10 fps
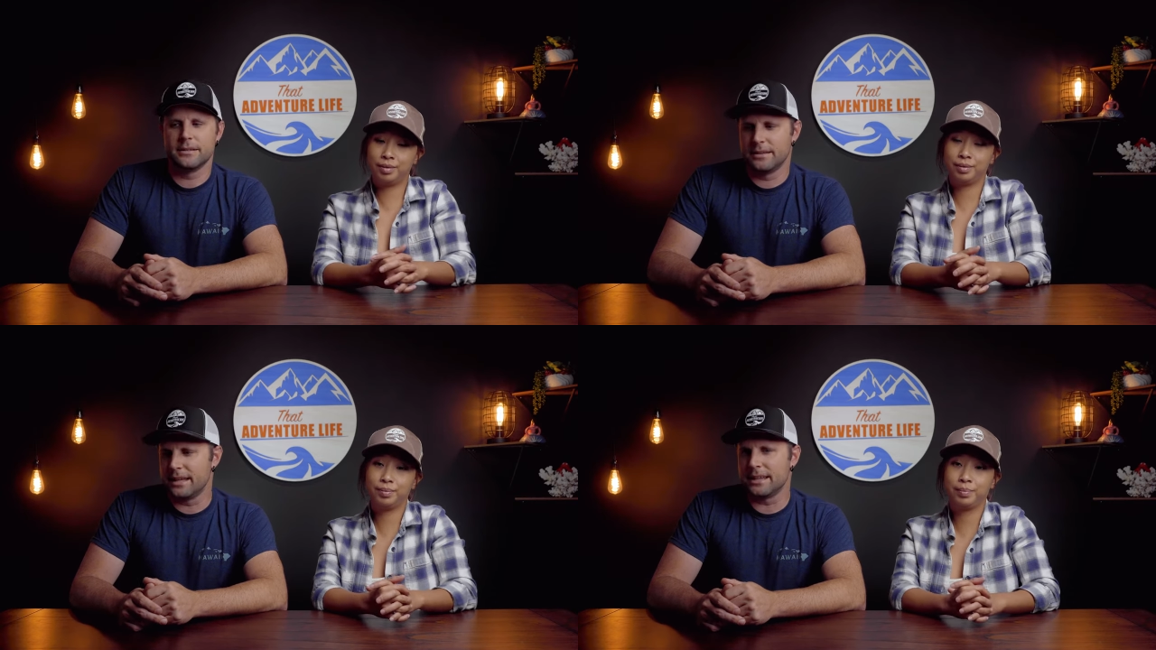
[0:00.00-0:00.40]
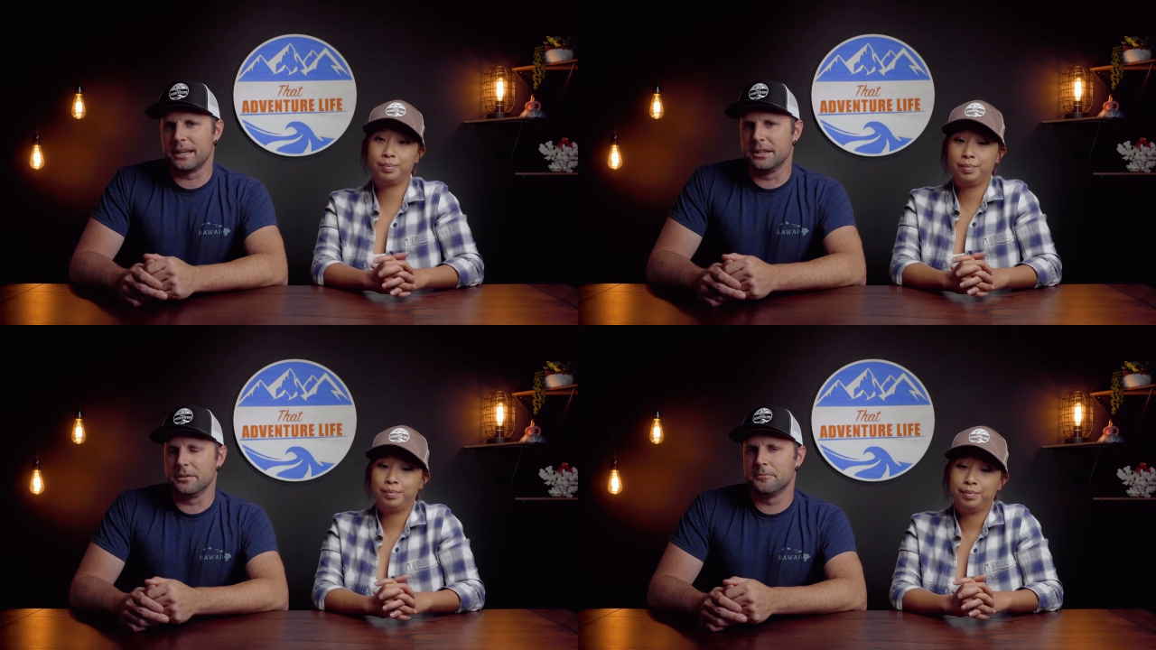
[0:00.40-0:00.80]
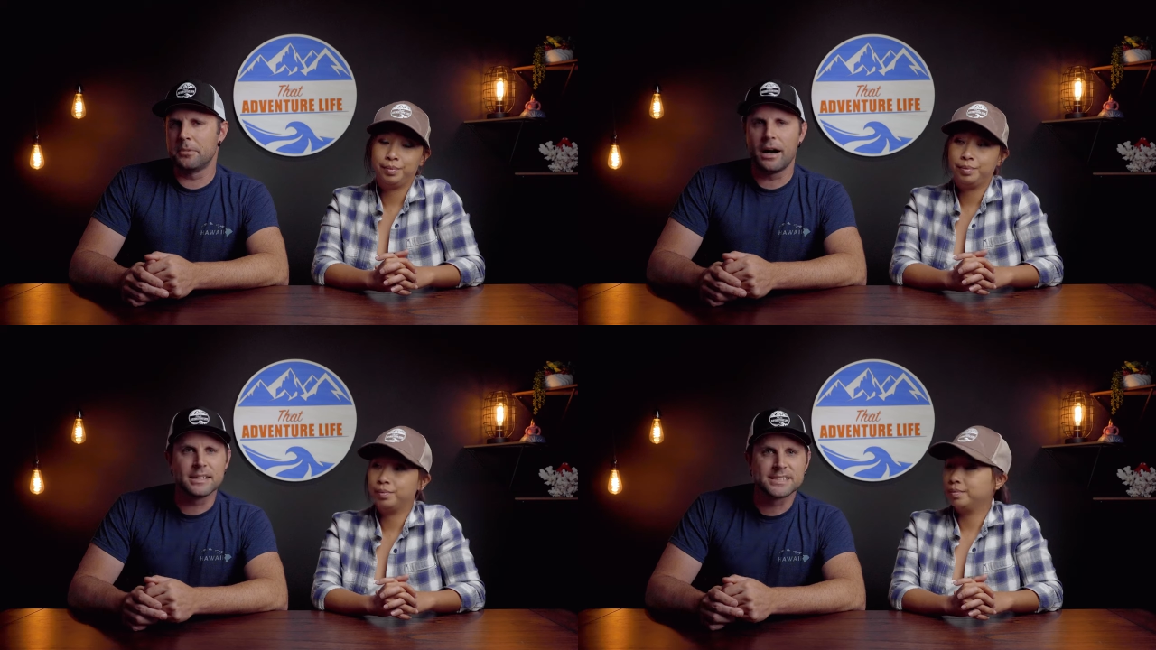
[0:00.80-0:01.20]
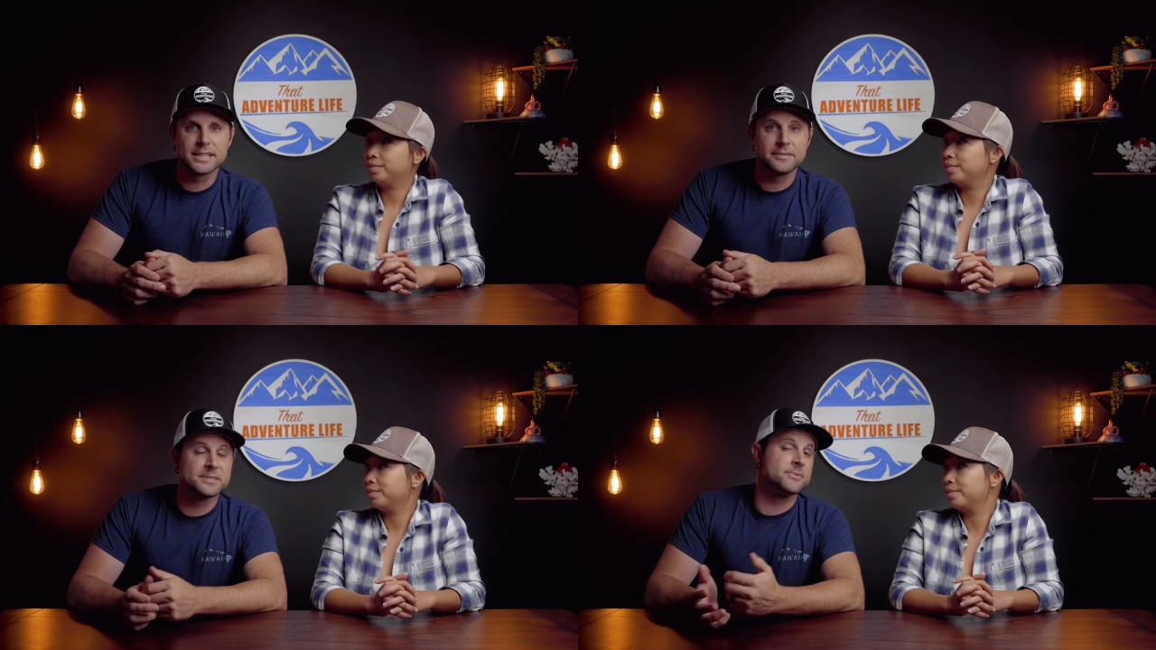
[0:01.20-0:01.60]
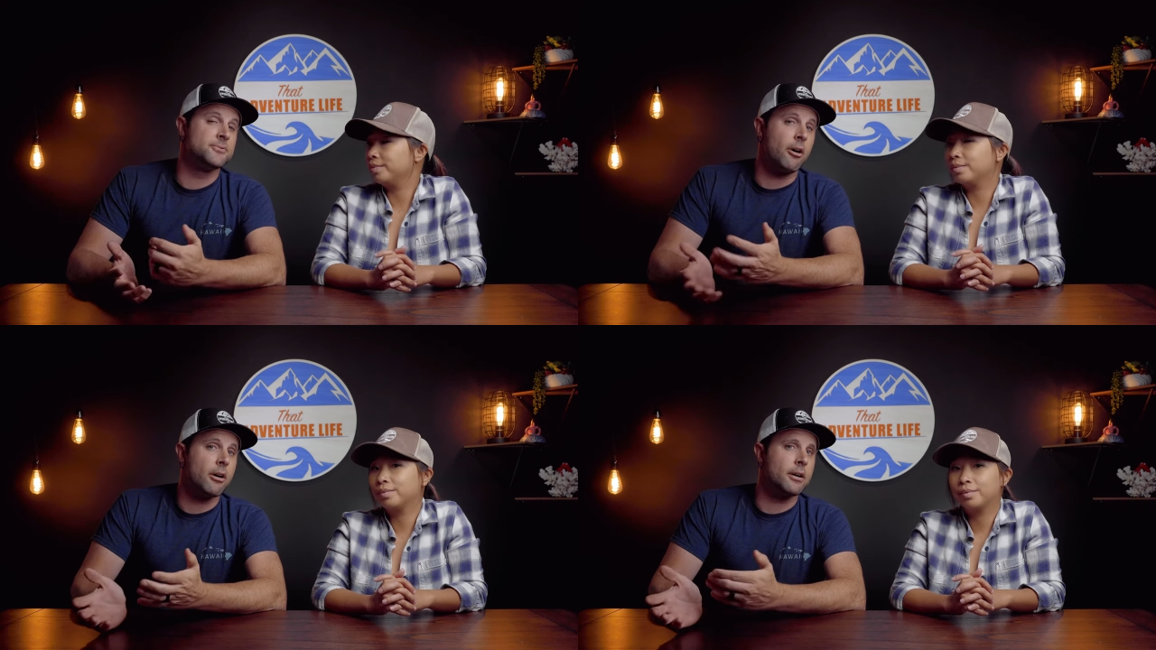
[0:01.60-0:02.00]
Speaker 1: that the positives
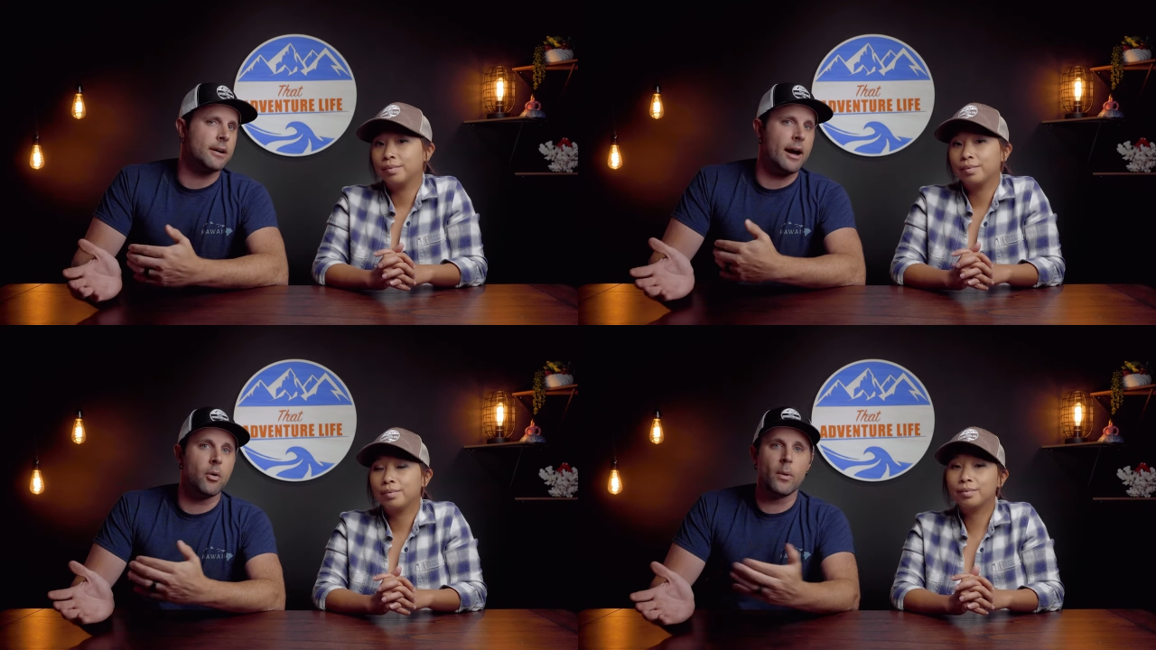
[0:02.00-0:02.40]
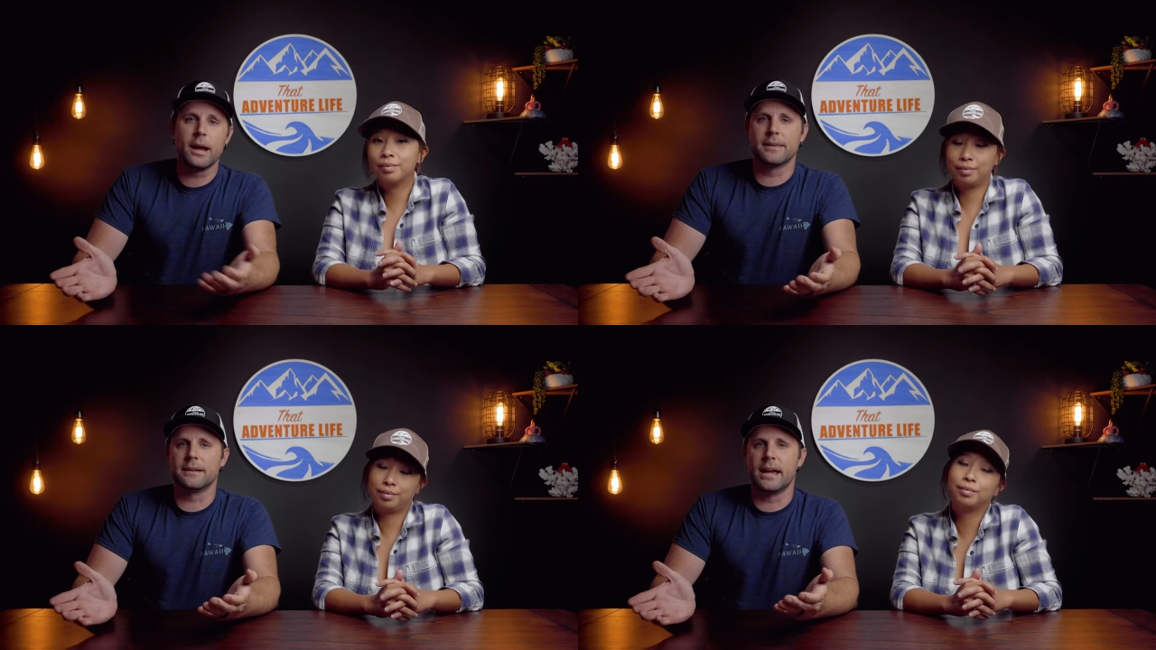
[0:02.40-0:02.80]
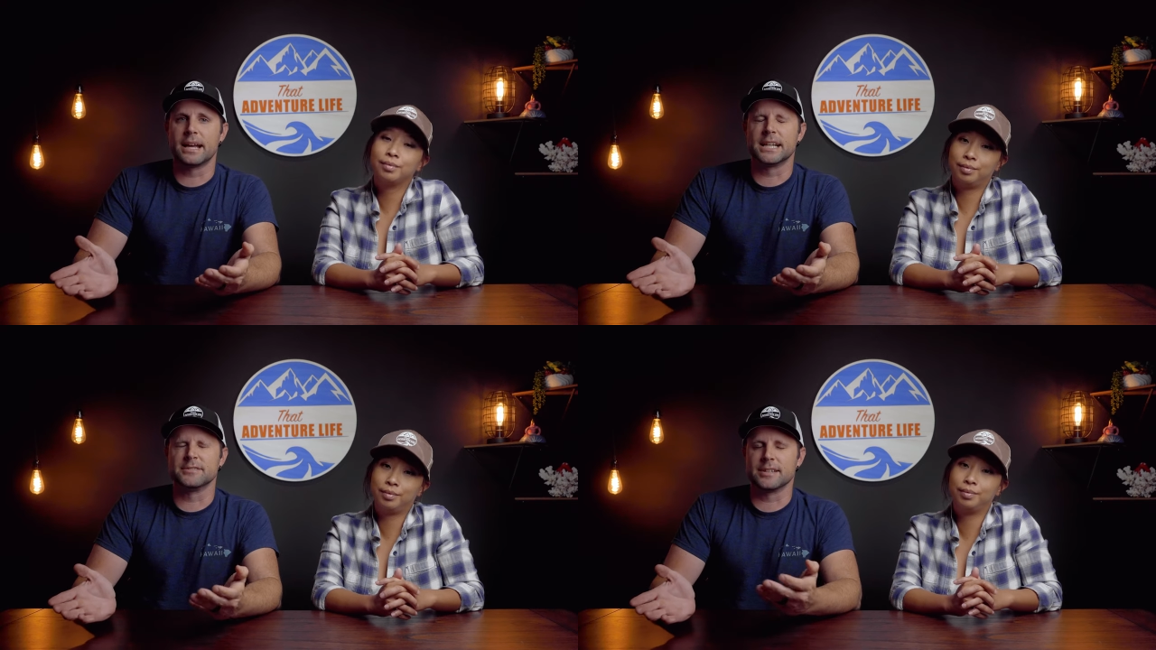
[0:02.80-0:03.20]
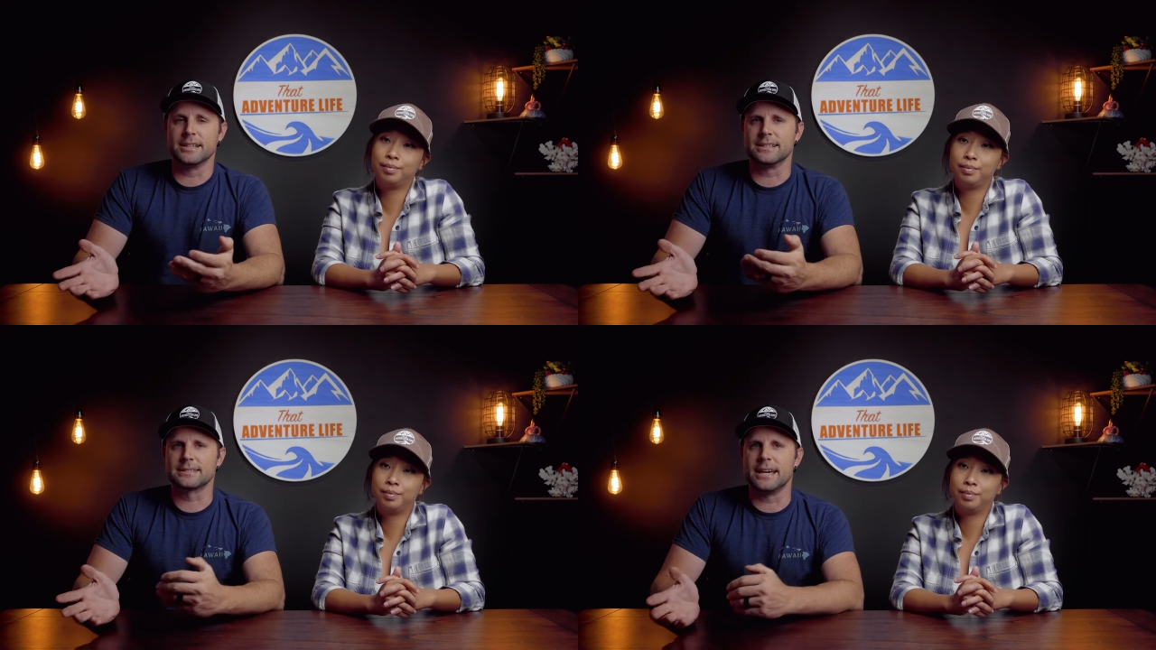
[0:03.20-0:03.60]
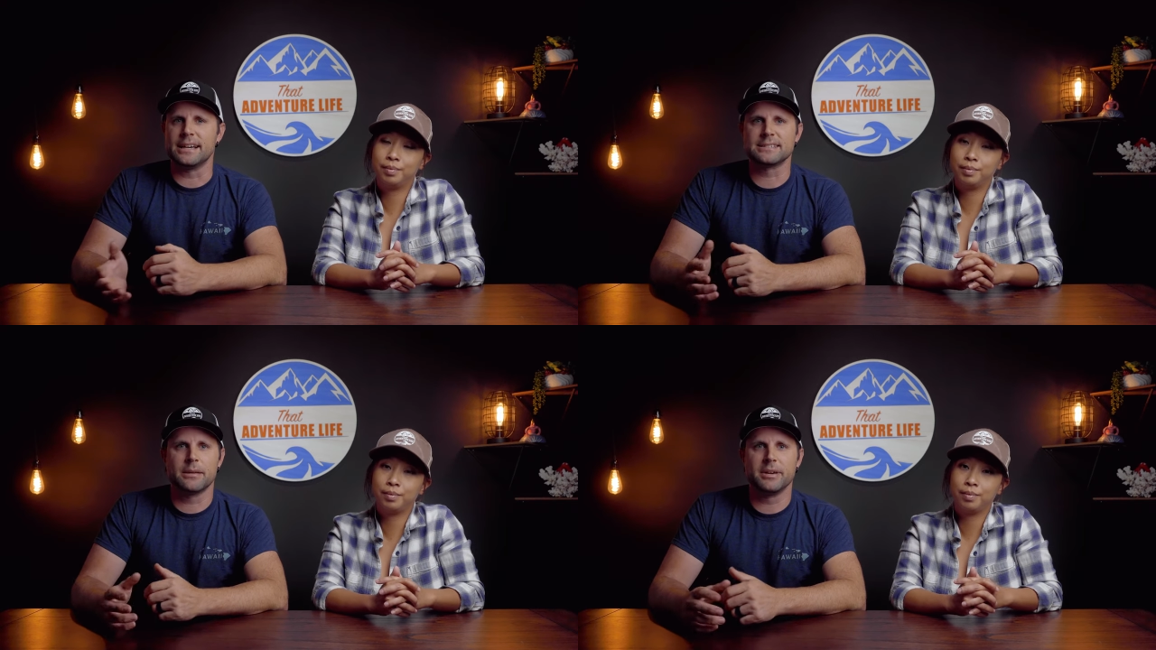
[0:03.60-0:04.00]
far outweigh the negatives in this case.